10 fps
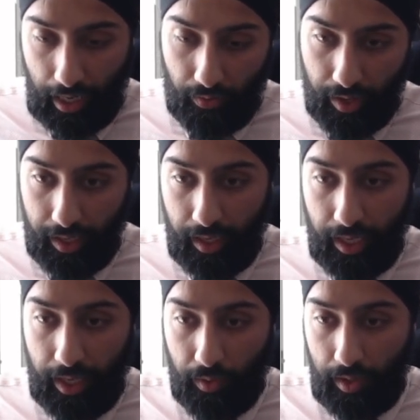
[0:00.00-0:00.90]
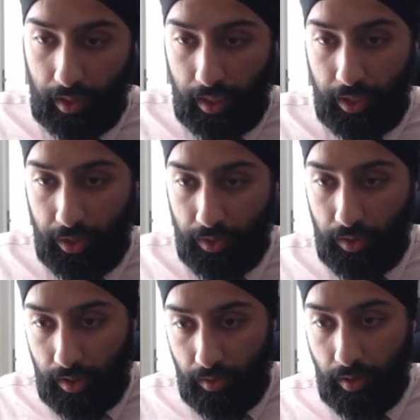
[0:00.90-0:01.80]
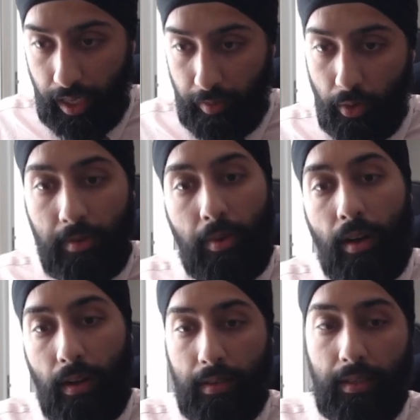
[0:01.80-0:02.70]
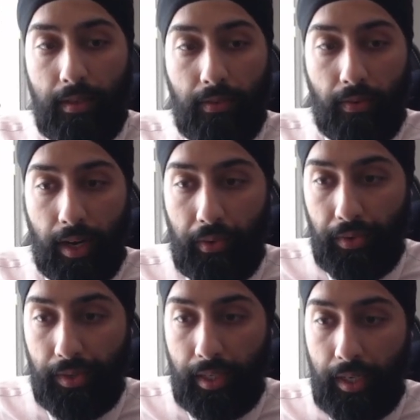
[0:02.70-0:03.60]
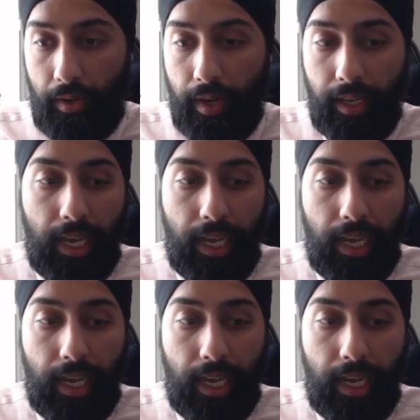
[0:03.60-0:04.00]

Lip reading: right, it will lead you to a more positive route, right?